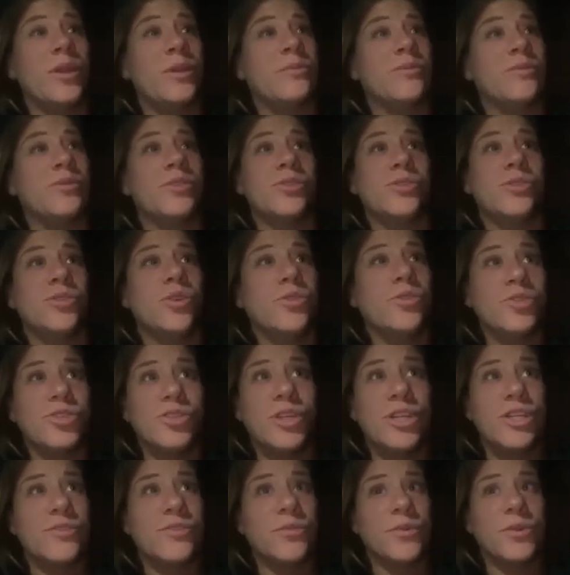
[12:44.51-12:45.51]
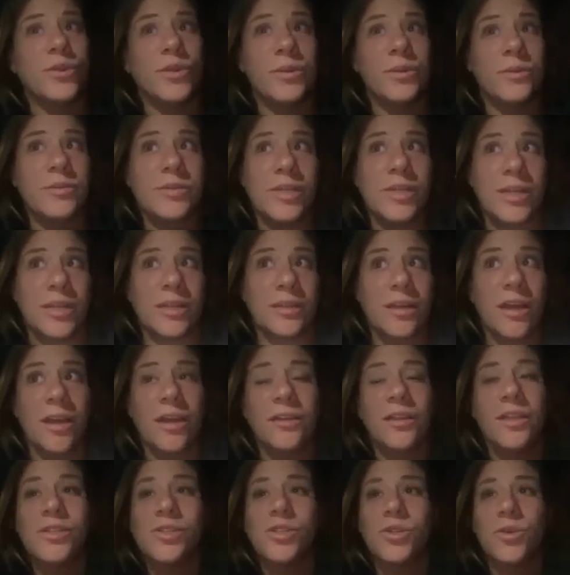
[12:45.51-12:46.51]
It was so stressful. It was like a lot
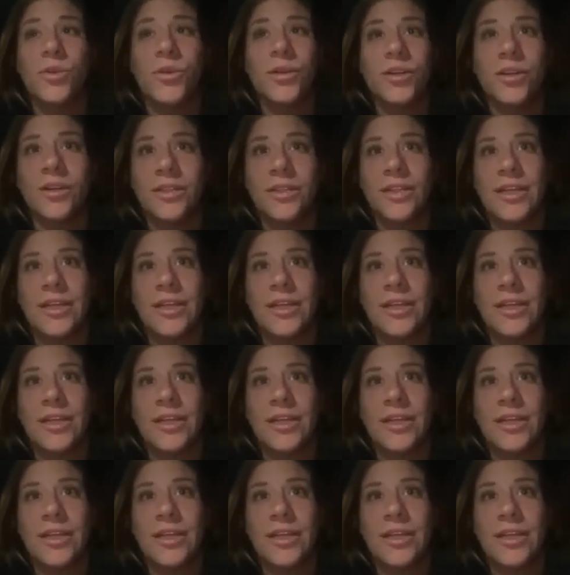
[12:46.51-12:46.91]
of things going on.